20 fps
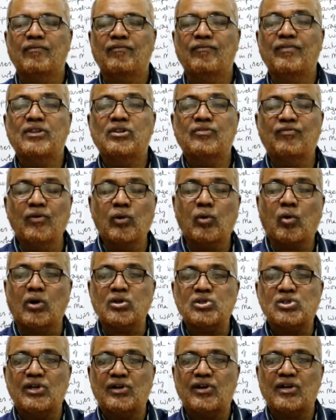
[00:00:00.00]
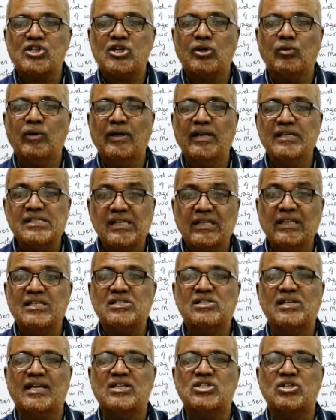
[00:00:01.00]
With full concentration, you listen
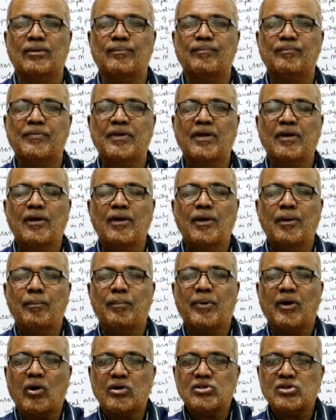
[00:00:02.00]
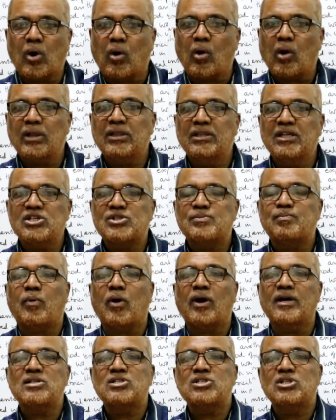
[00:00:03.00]
this lecture, because all these
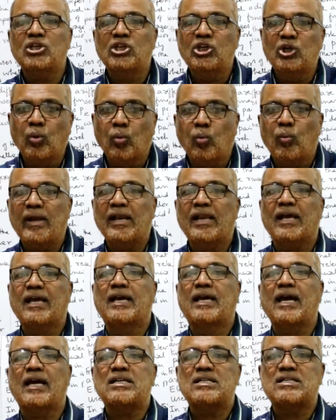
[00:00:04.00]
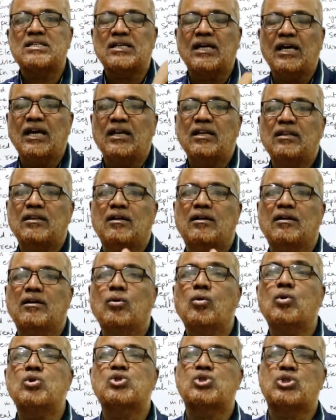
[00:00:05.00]
points you will get in
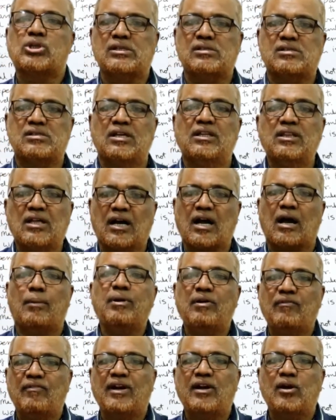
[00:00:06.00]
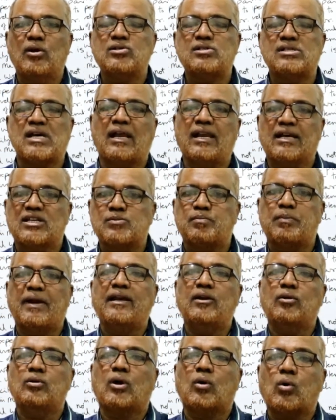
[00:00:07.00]
questions. In the coming videos, I'll
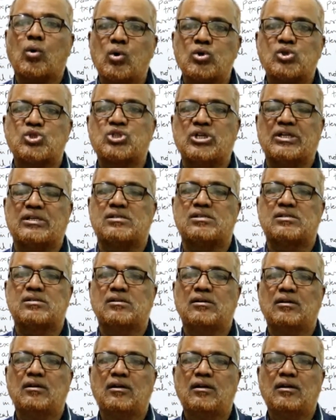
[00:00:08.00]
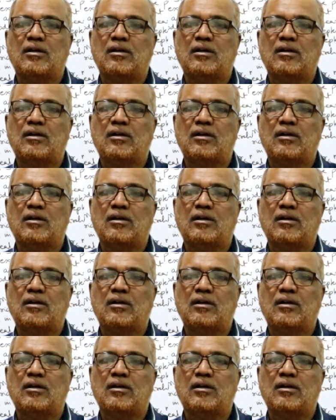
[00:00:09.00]
explain you the questions.